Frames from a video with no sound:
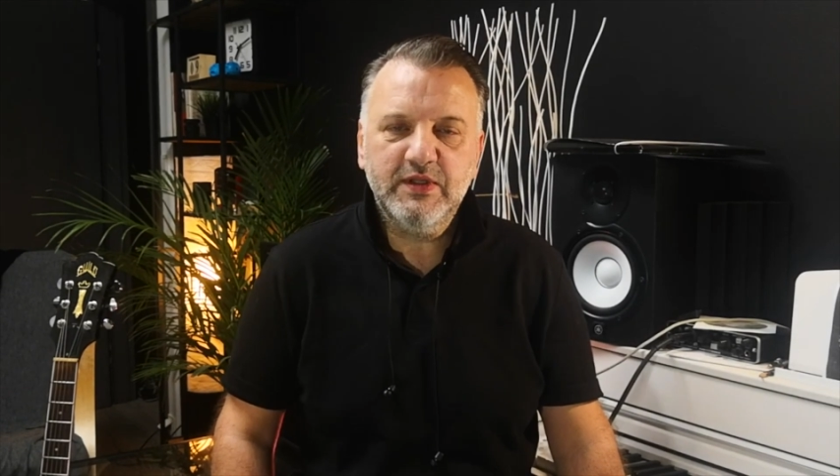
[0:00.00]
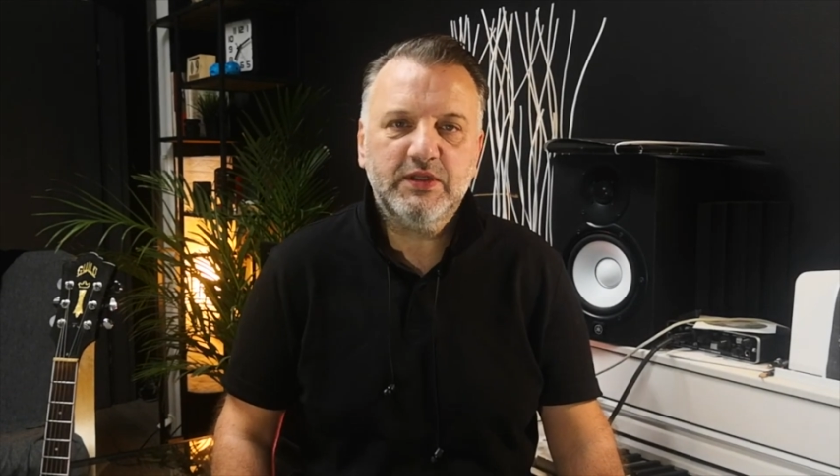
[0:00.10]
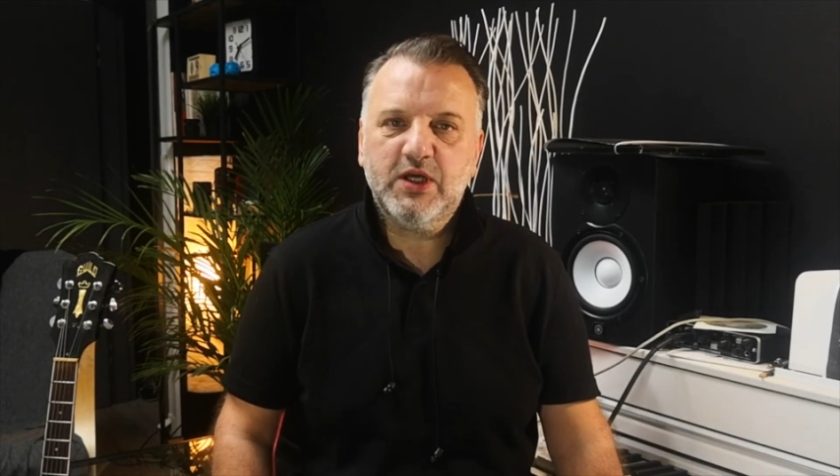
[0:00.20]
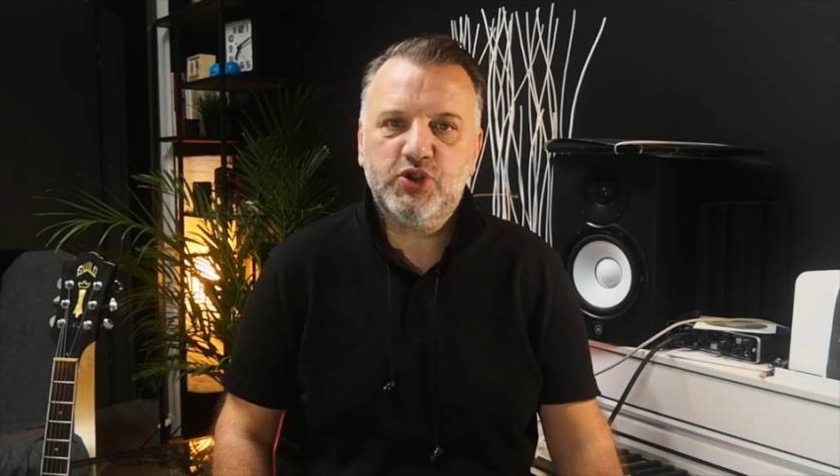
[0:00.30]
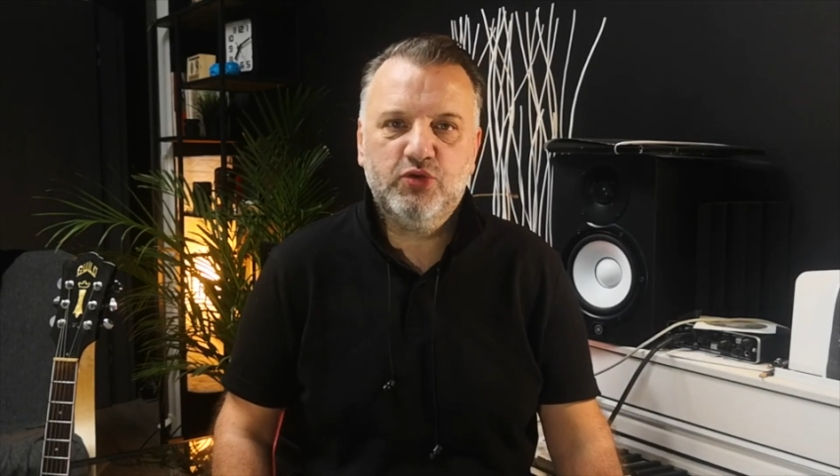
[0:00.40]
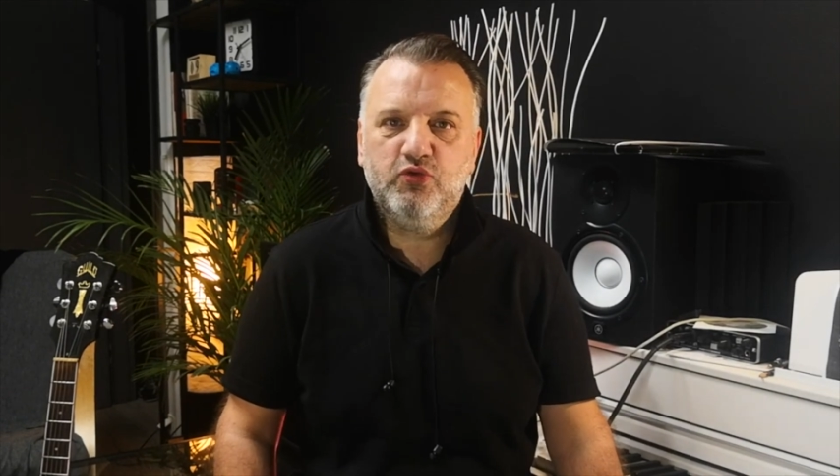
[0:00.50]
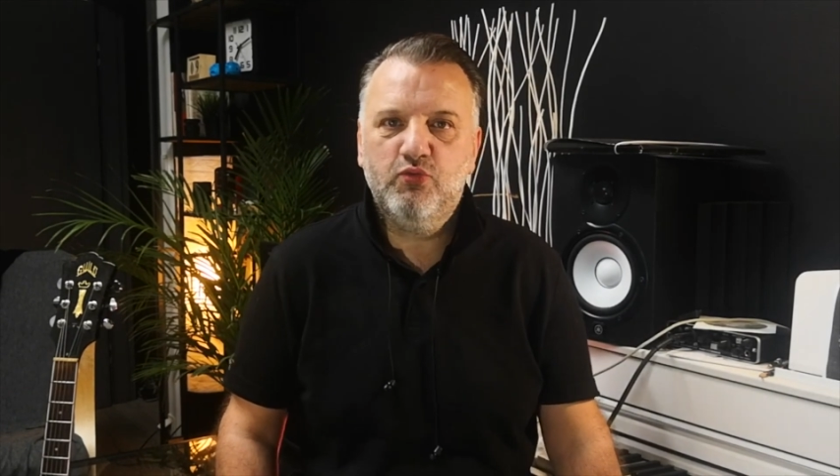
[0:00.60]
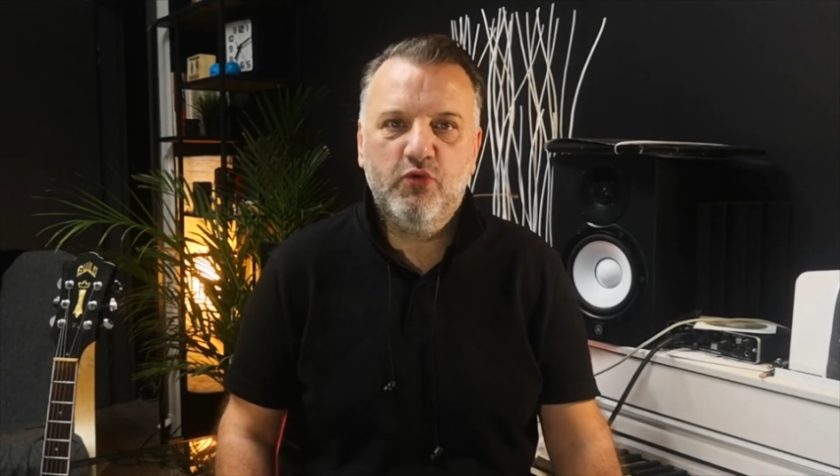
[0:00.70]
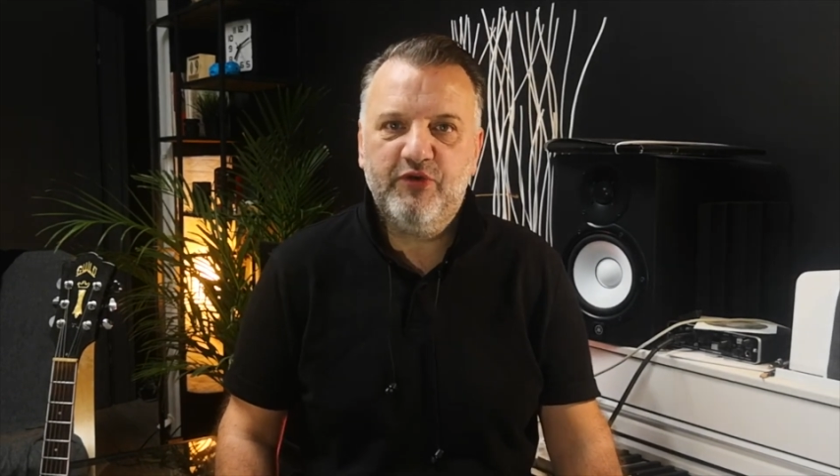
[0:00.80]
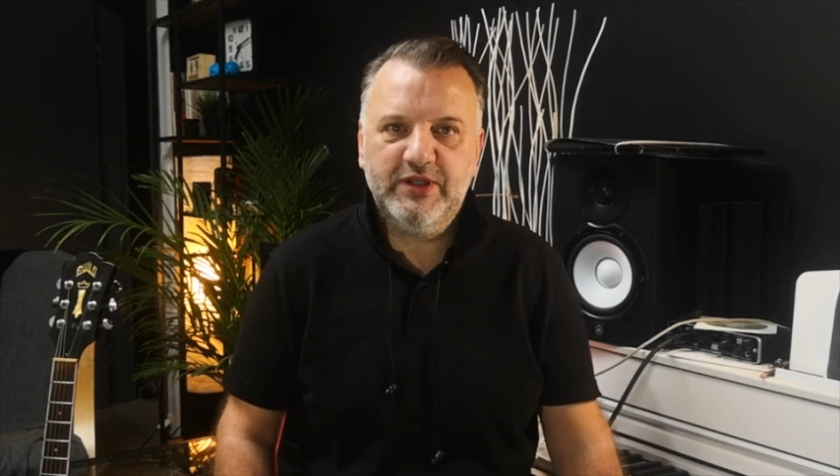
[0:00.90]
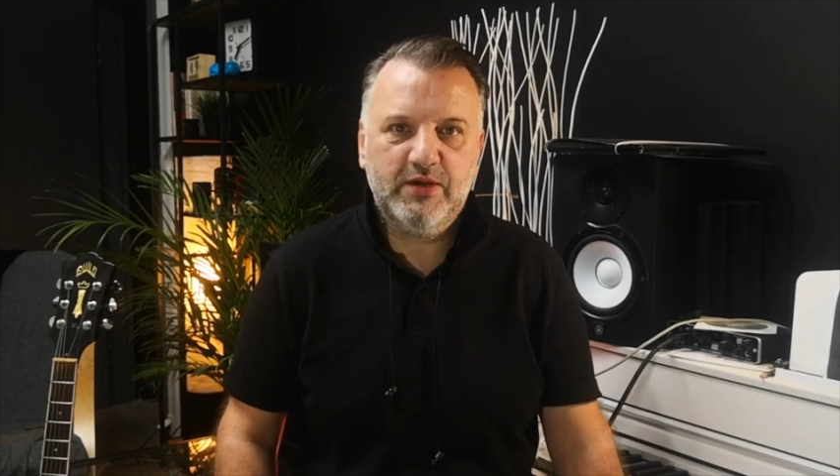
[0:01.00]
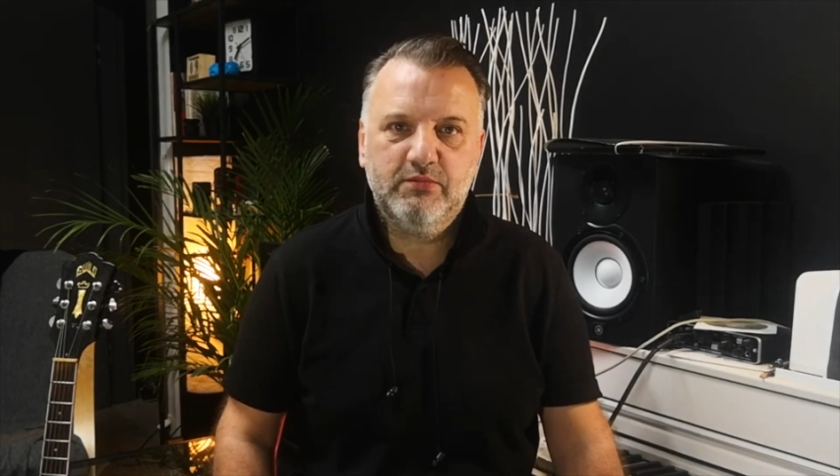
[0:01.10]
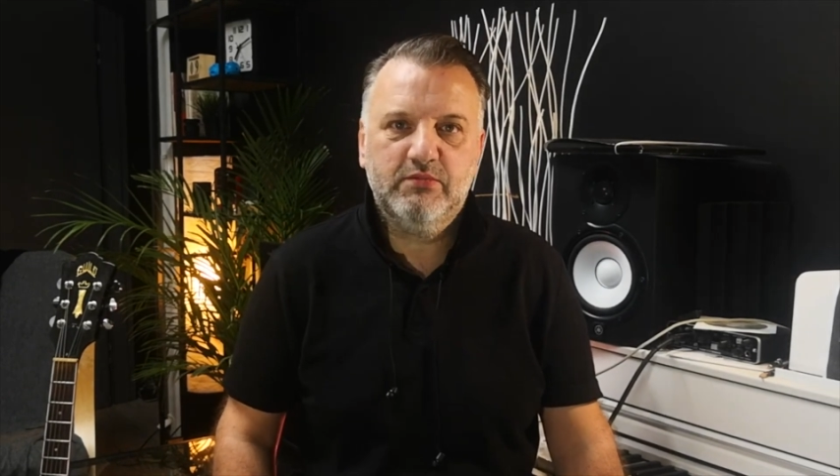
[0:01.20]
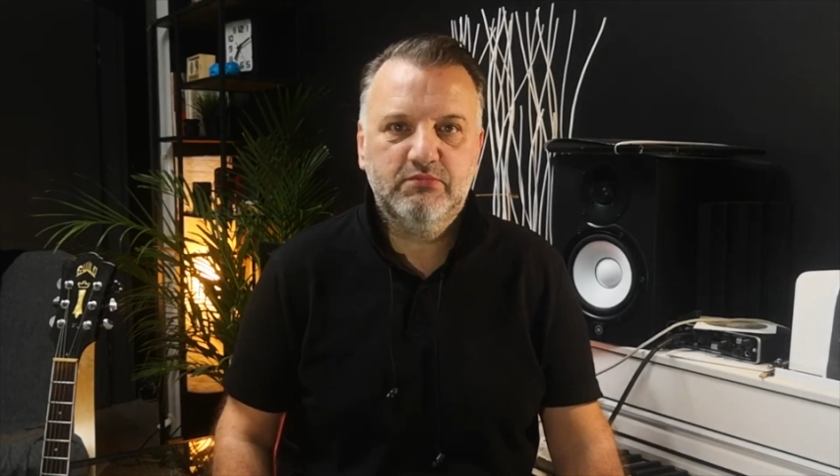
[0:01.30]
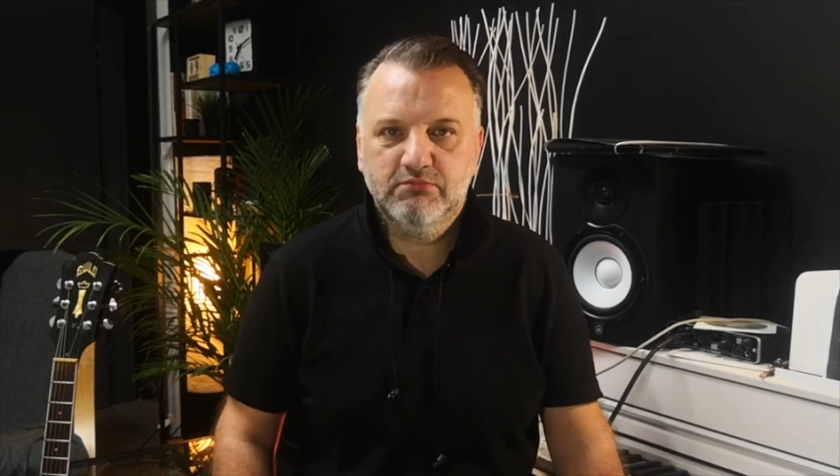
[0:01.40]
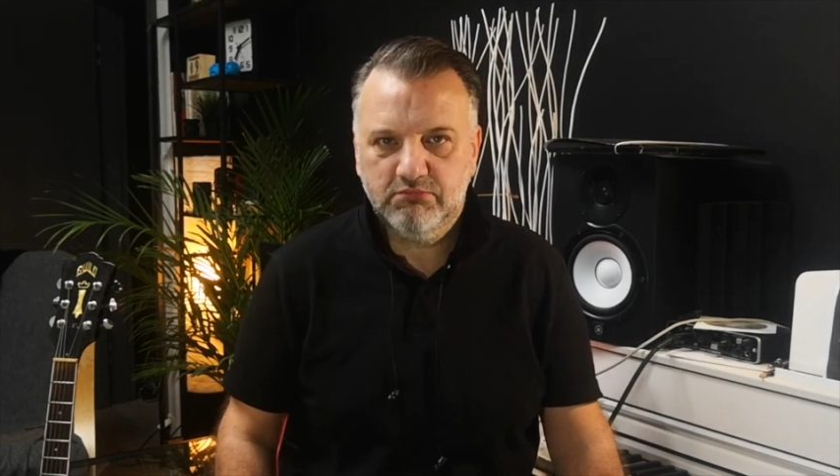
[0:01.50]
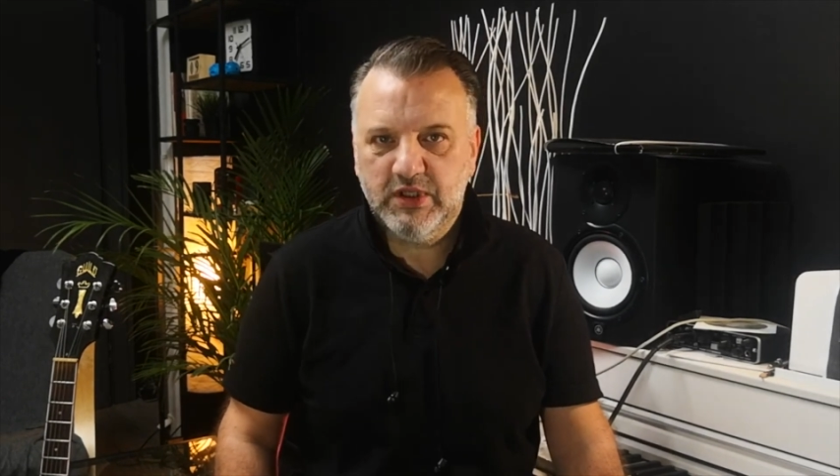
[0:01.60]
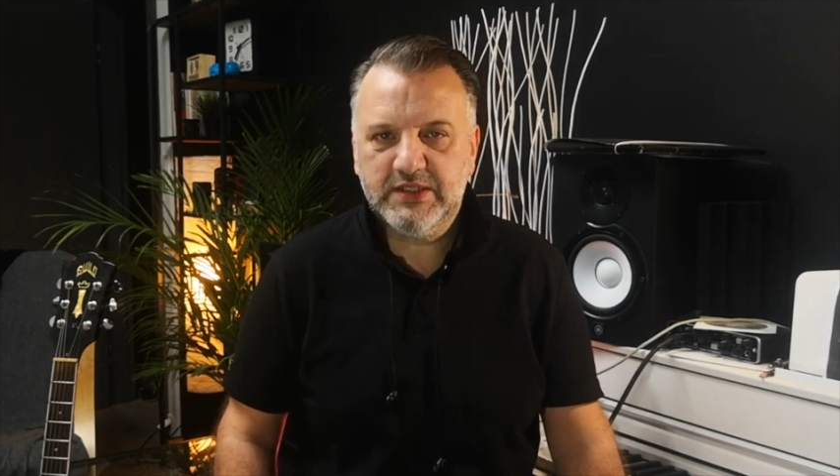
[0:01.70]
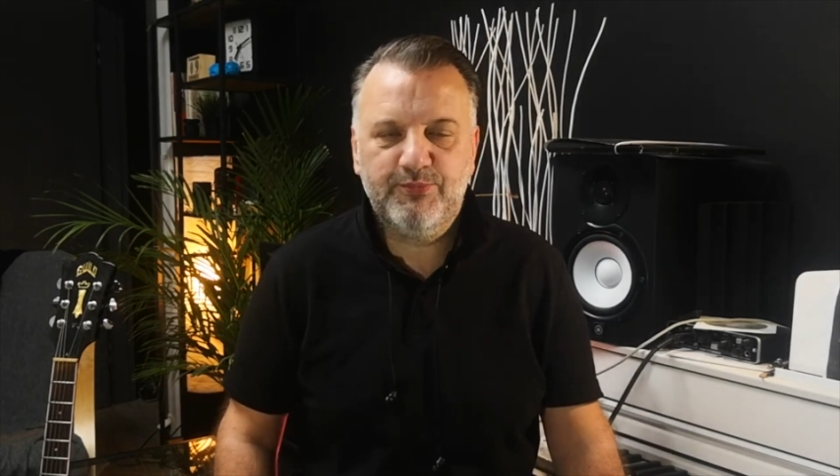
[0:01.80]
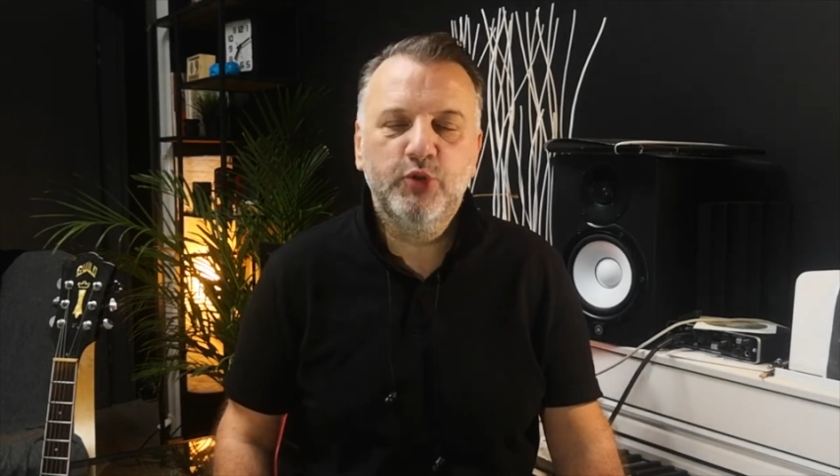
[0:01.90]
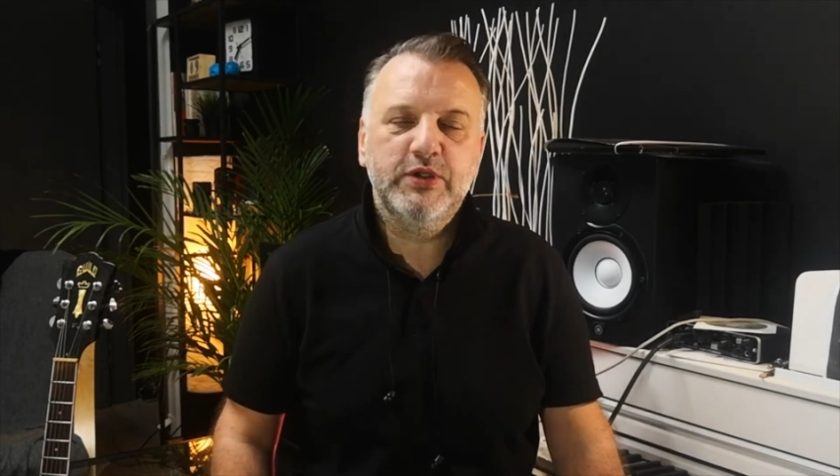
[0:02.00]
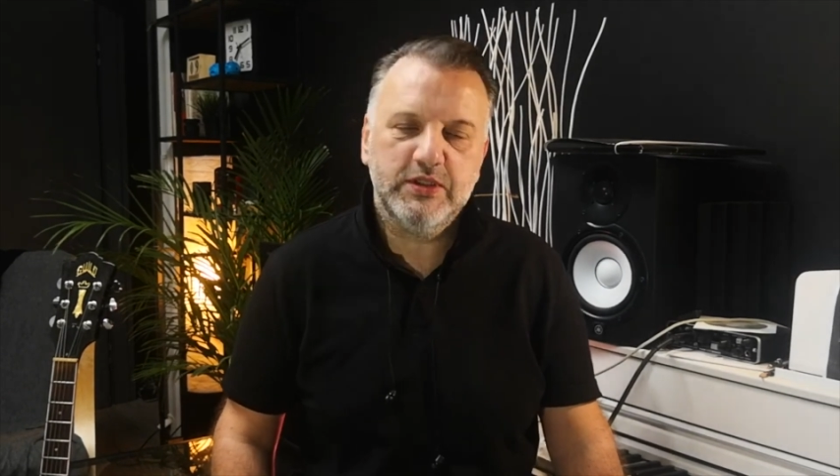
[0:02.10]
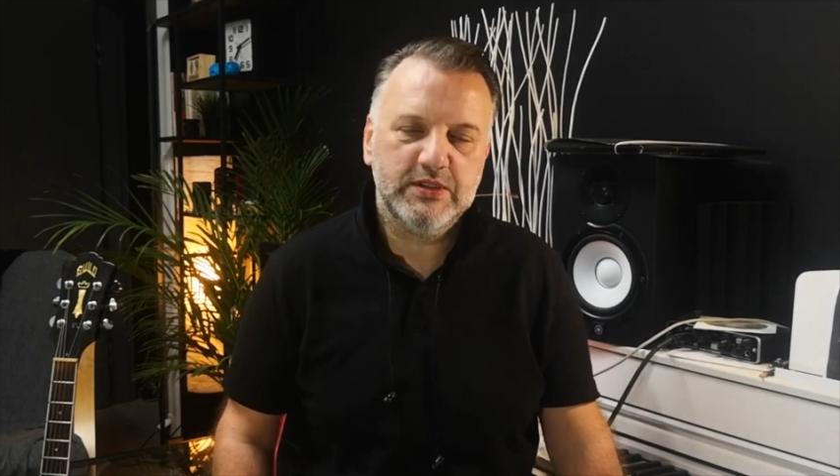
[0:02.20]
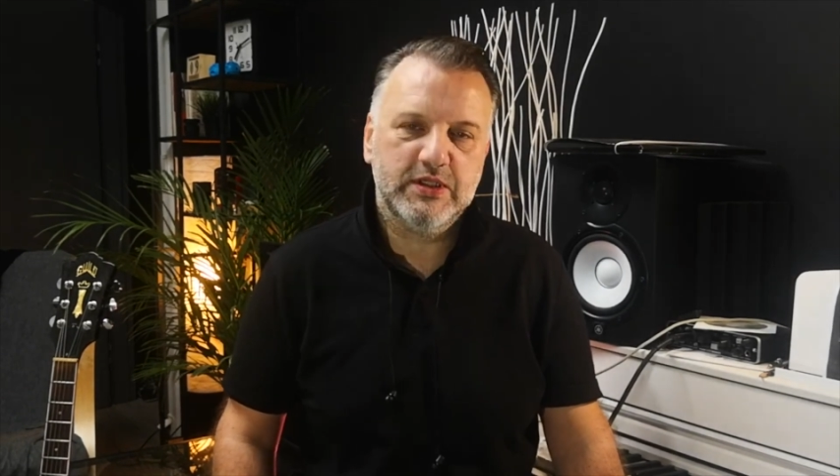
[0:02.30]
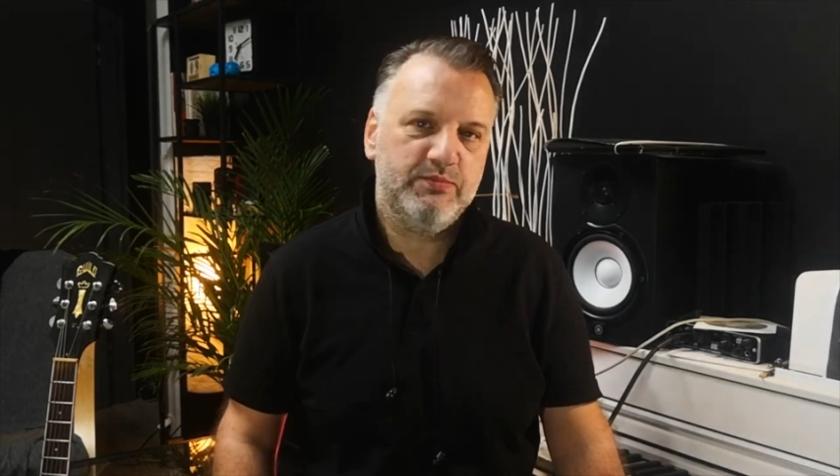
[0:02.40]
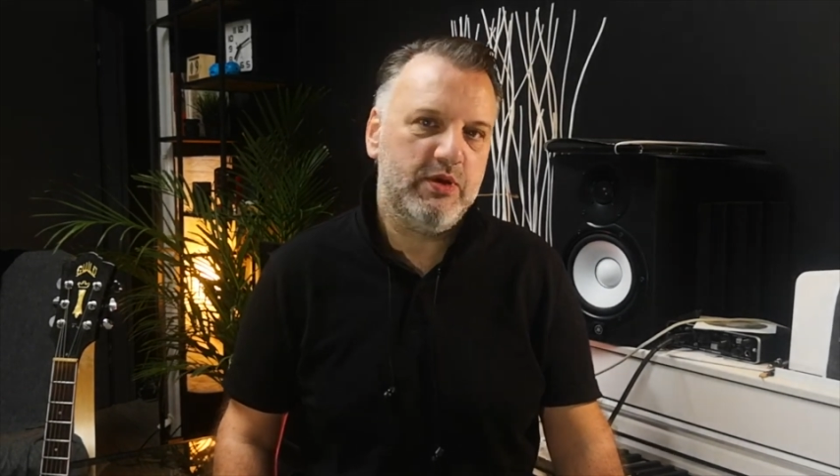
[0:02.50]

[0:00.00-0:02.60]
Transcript: the dominants G7 and F7.